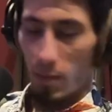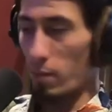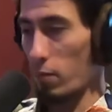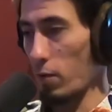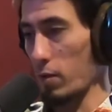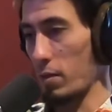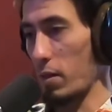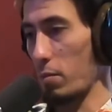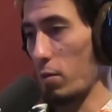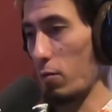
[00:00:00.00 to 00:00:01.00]
for
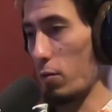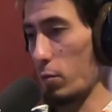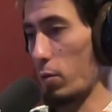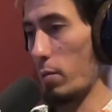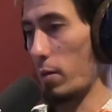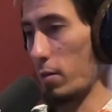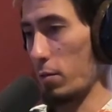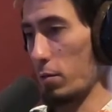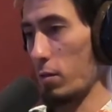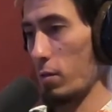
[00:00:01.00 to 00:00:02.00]
example, the first one I'm gonna
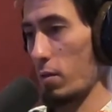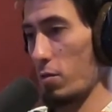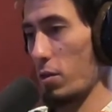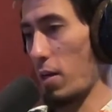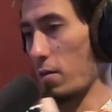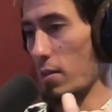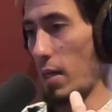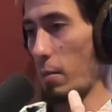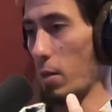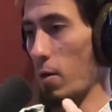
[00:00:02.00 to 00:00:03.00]
do is called Shaker and
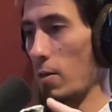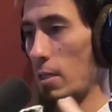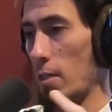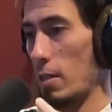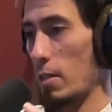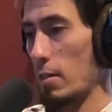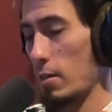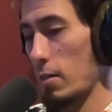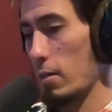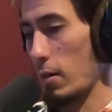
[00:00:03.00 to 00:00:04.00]
Tambo,
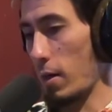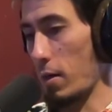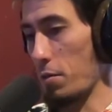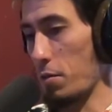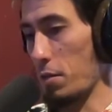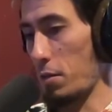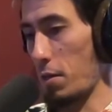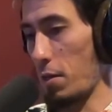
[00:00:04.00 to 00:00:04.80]
and it's just